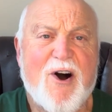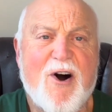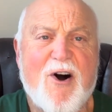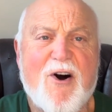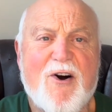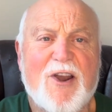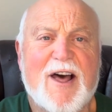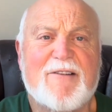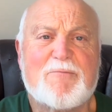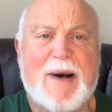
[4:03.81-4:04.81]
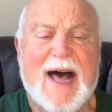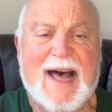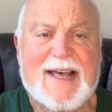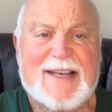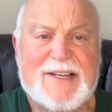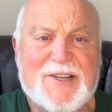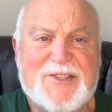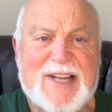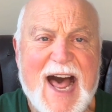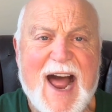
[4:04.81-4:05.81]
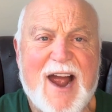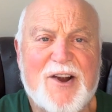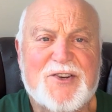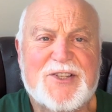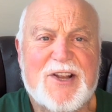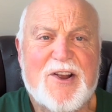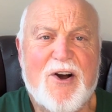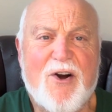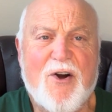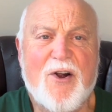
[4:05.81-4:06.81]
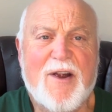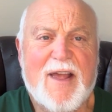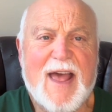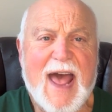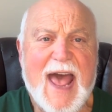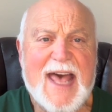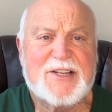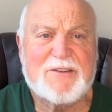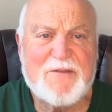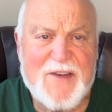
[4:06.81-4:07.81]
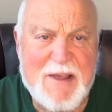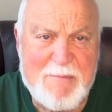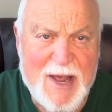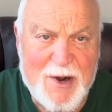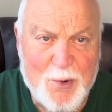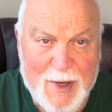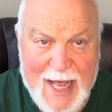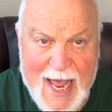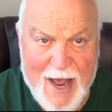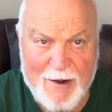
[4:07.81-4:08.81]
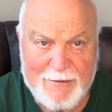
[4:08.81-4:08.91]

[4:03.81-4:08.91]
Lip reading: all of my desires are as a female would have.